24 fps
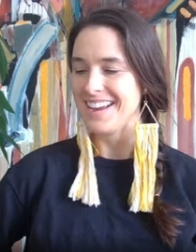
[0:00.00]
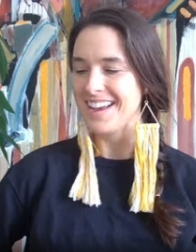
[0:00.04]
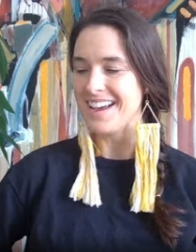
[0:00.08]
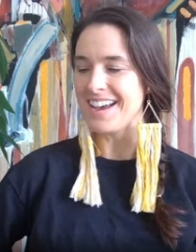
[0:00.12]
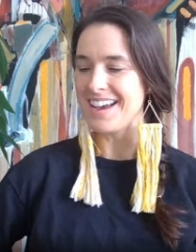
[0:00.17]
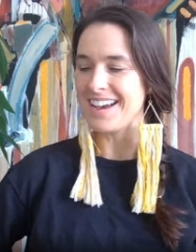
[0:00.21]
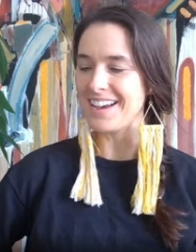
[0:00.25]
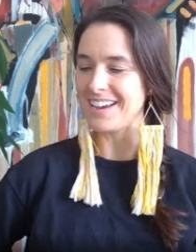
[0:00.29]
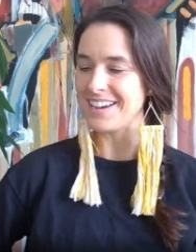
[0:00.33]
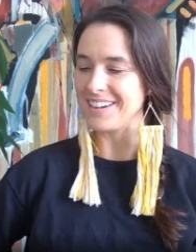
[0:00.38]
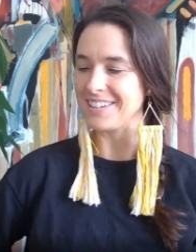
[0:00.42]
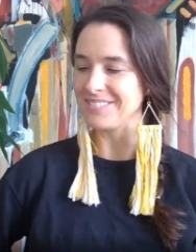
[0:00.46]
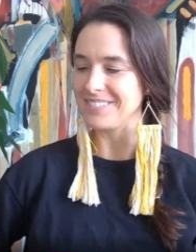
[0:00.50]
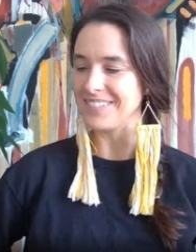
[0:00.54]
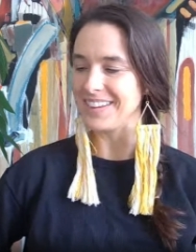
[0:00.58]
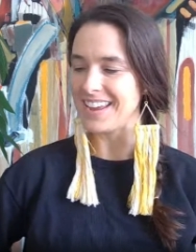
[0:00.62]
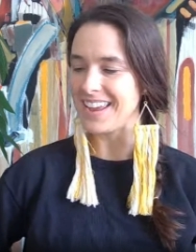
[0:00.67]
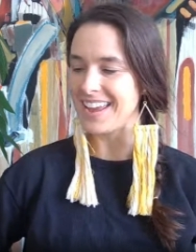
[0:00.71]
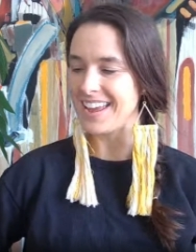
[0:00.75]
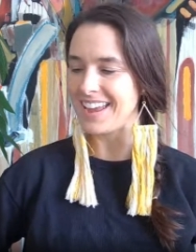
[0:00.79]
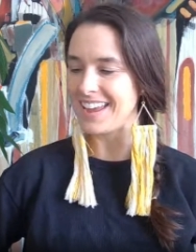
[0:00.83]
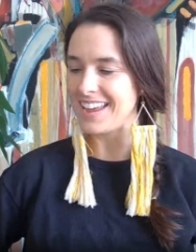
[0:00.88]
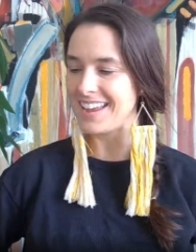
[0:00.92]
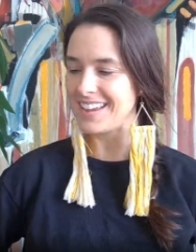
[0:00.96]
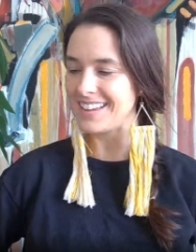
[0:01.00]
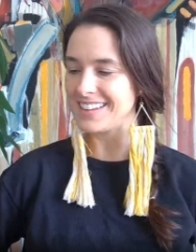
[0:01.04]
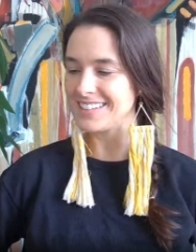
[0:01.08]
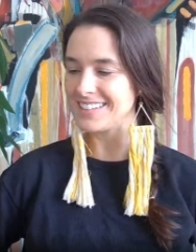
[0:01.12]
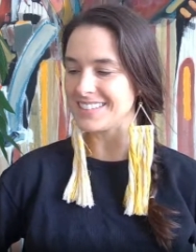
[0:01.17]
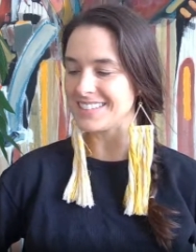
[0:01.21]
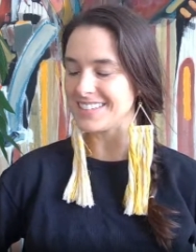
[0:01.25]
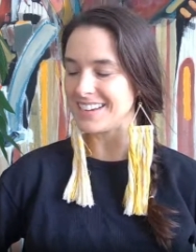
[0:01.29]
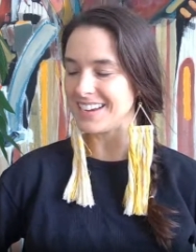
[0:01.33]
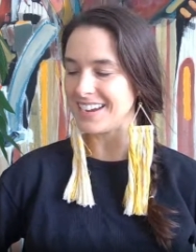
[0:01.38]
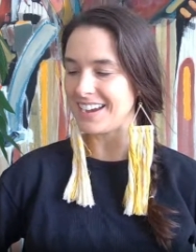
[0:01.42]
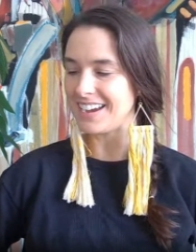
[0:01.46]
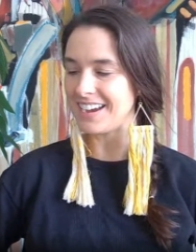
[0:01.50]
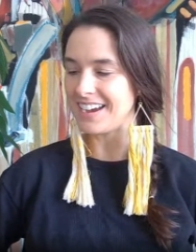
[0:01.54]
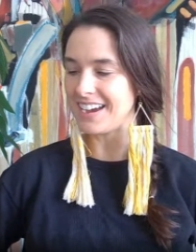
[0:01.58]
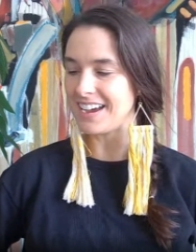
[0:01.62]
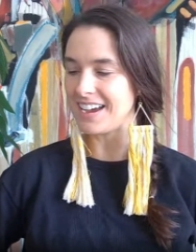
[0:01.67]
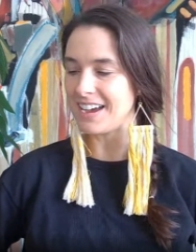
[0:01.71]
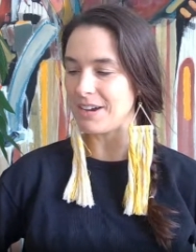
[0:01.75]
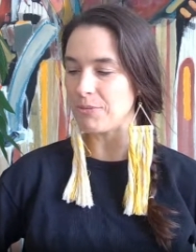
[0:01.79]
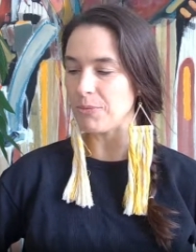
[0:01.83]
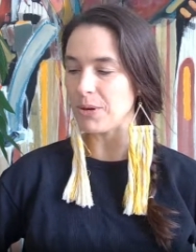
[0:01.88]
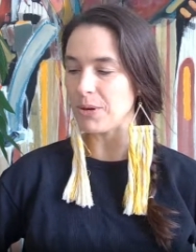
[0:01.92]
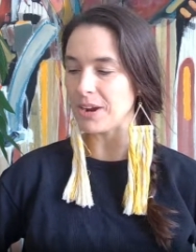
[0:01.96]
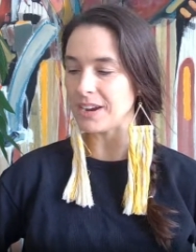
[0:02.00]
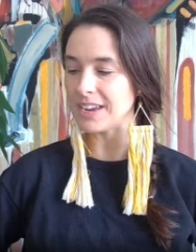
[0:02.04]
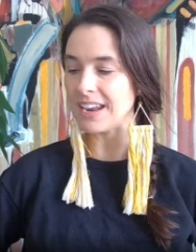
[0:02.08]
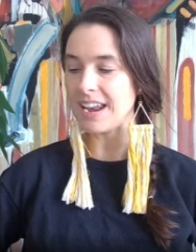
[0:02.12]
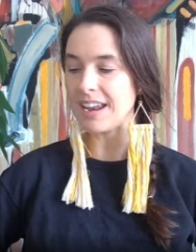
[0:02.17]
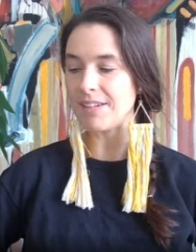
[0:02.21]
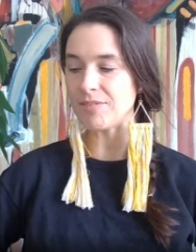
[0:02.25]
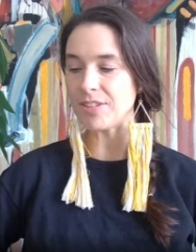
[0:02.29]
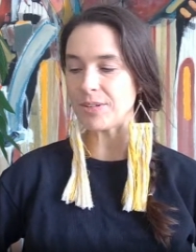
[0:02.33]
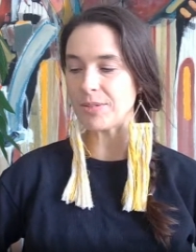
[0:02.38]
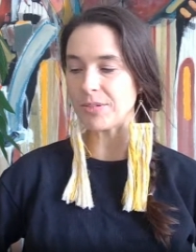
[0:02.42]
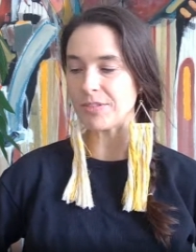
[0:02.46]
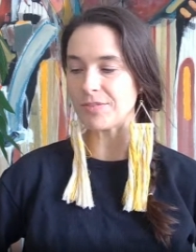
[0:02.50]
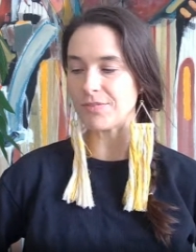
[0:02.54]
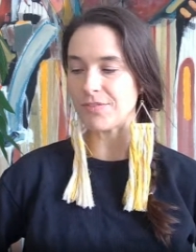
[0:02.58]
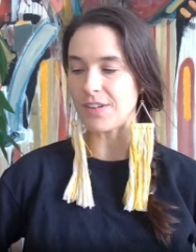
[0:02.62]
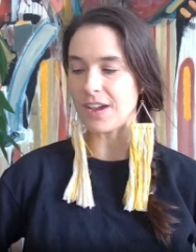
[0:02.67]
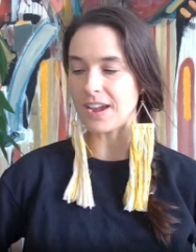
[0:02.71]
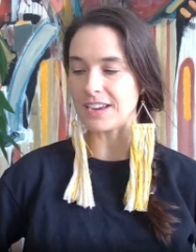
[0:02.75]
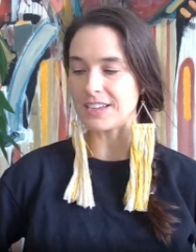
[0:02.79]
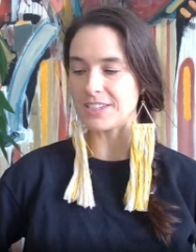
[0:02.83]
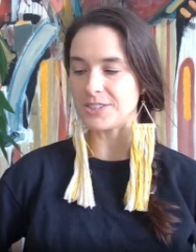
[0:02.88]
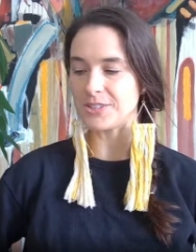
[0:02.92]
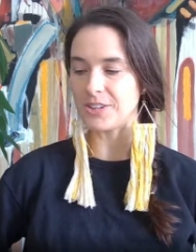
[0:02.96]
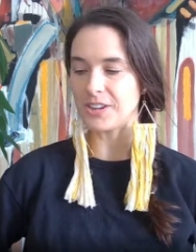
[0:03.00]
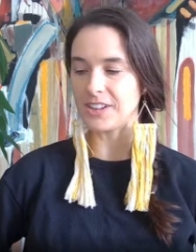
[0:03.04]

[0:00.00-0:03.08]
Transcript: Um, and uh, where can everyone find you